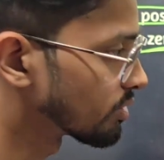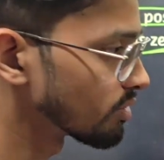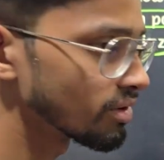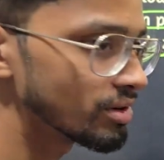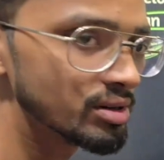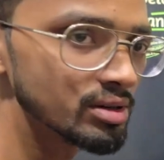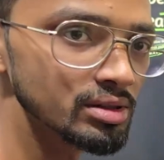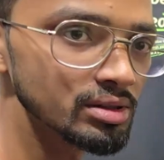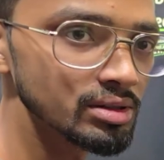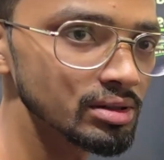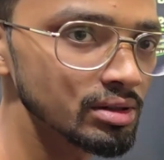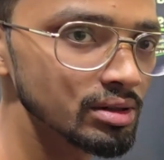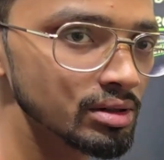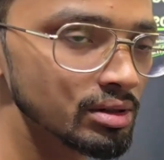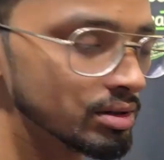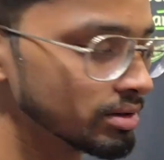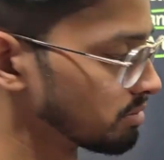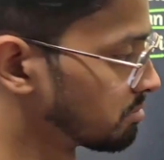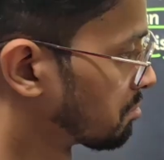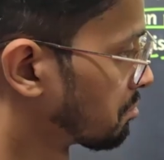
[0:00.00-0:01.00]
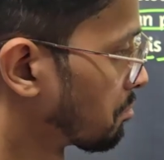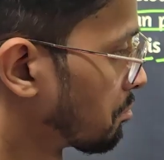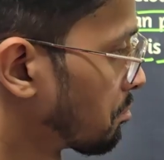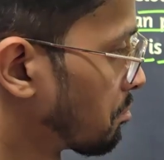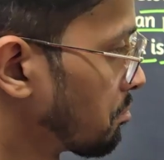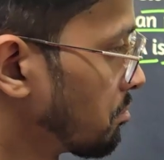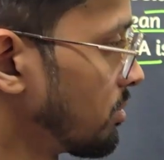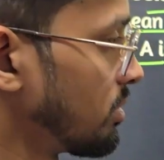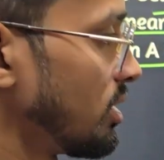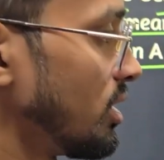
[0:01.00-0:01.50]
questions?
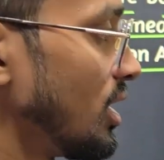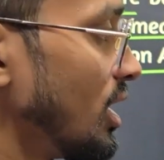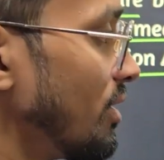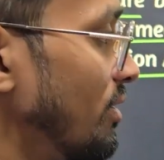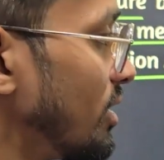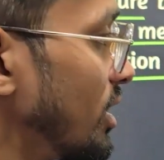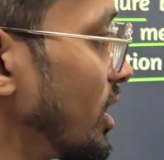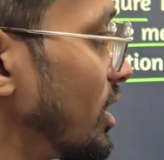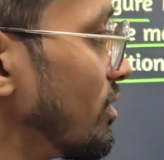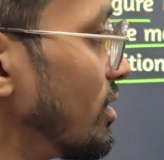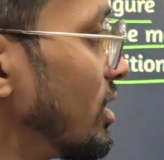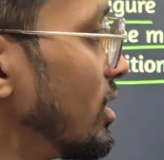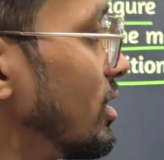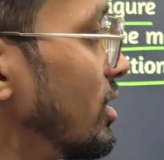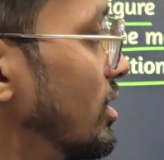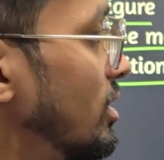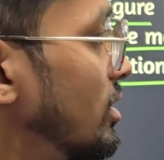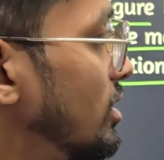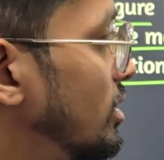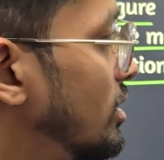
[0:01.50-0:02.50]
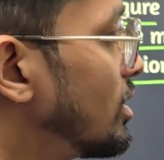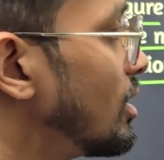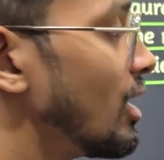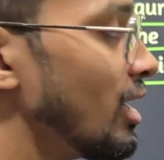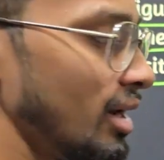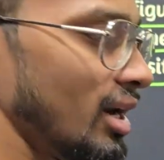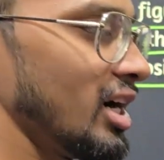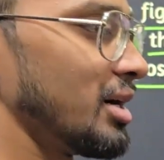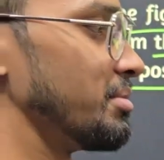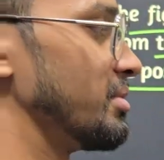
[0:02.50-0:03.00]
Haven't given.
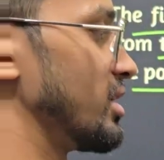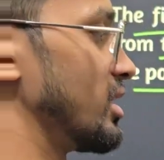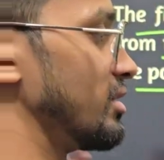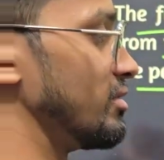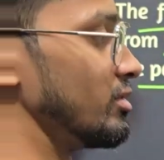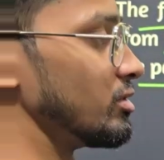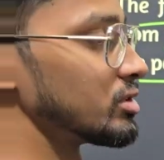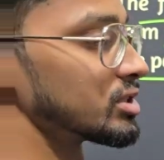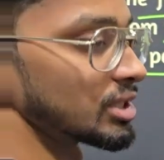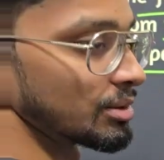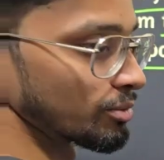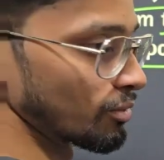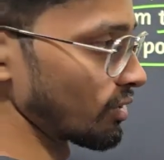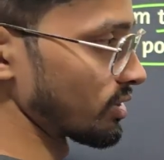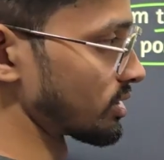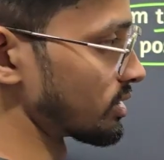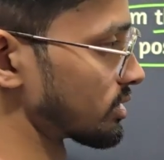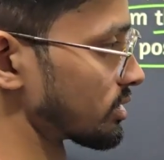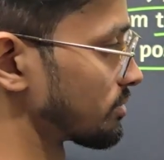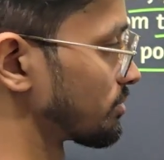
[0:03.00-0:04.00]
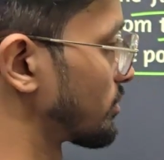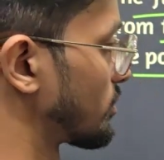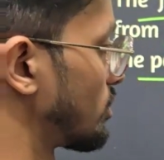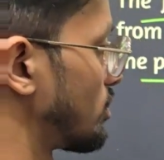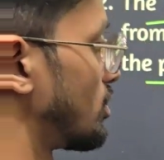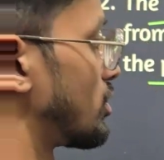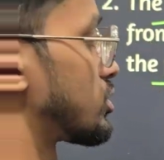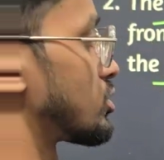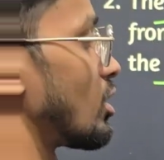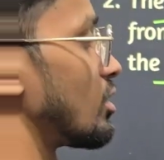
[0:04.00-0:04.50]
Let me give you some questions.
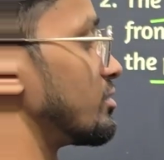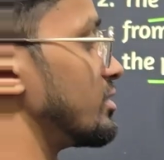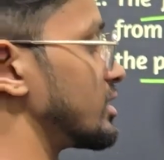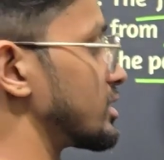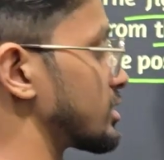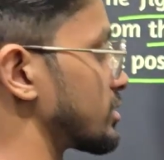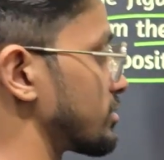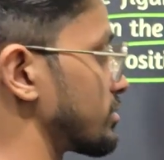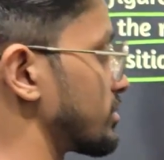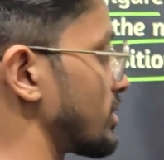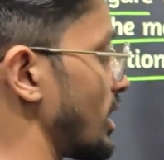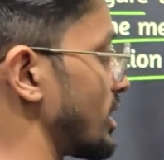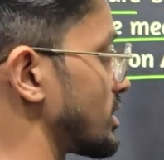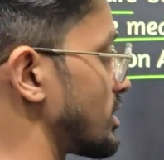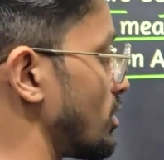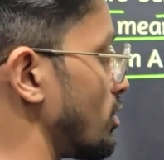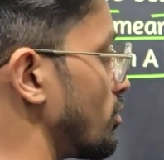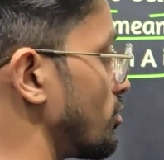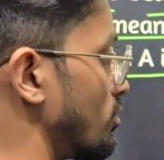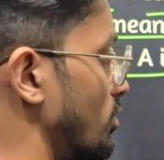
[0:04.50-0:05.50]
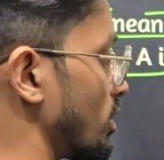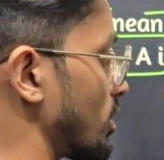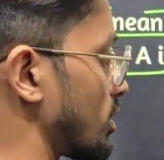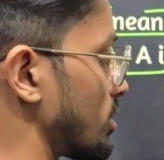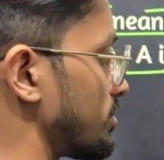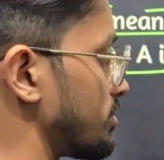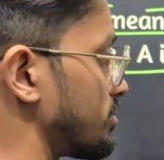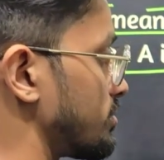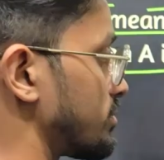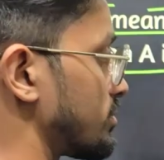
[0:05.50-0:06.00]
You solve this as a homework
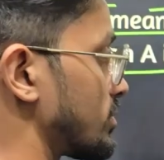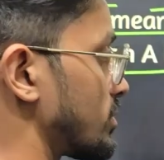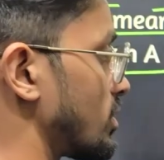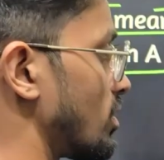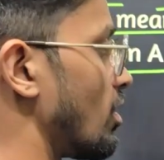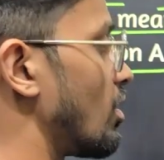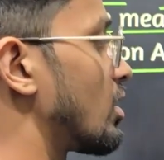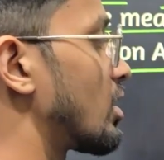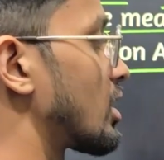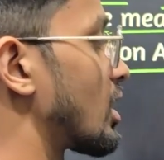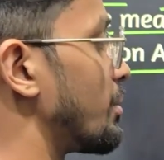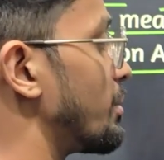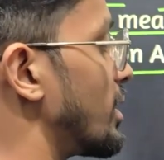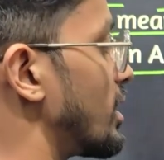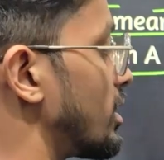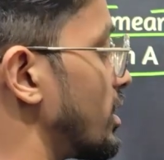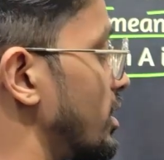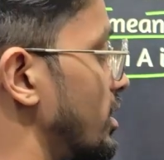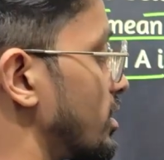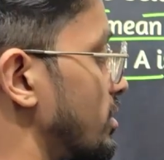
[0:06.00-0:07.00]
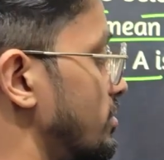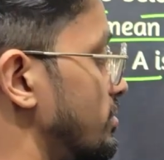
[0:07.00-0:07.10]
or comment it.